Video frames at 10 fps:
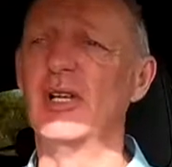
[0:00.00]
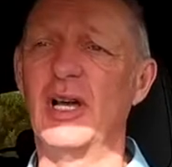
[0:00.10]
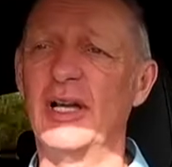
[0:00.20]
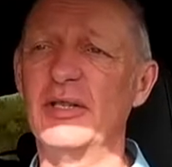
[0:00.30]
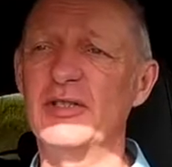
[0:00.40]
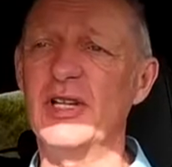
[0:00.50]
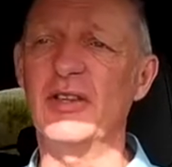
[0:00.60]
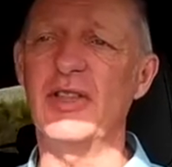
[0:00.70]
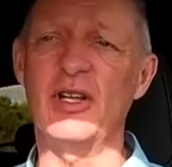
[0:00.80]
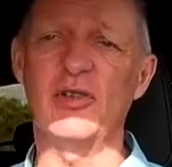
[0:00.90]
and
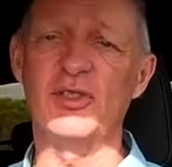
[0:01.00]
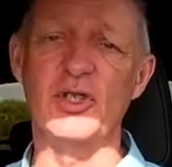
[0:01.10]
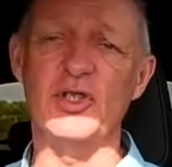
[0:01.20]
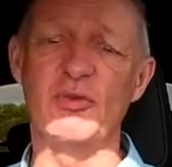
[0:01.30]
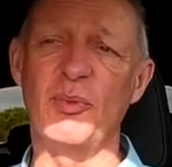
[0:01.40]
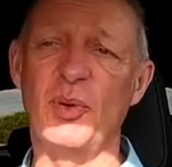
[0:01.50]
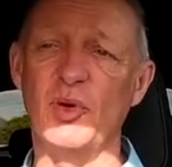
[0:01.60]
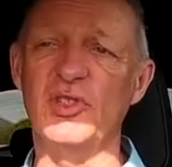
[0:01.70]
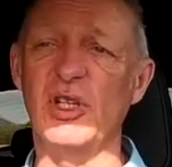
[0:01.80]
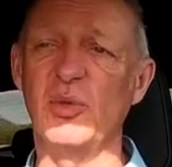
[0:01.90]
then I'll do some
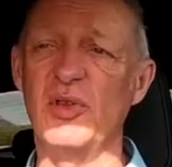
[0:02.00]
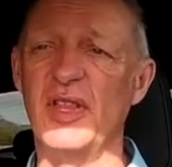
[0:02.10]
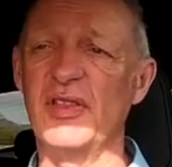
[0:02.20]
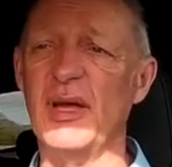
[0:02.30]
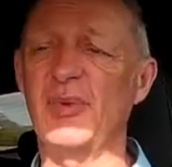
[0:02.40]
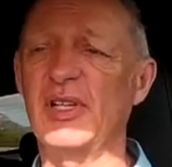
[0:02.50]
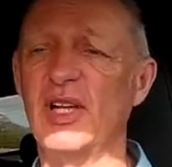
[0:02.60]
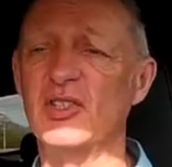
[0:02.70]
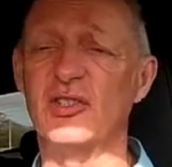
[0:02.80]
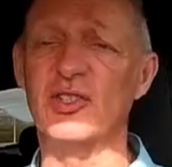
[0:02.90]
reporting within the
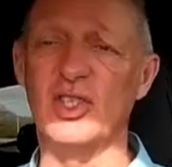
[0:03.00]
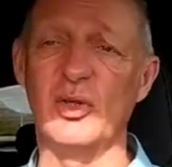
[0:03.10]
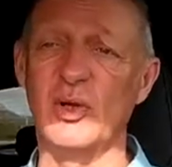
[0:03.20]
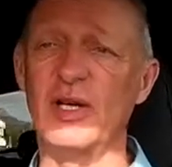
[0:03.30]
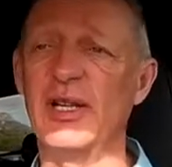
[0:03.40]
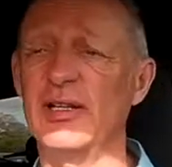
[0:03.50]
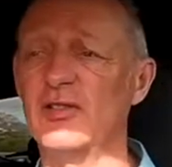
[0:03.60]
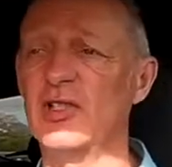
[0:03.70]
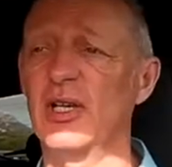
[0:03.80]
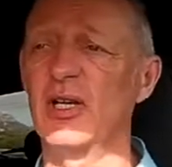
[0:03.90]
application to let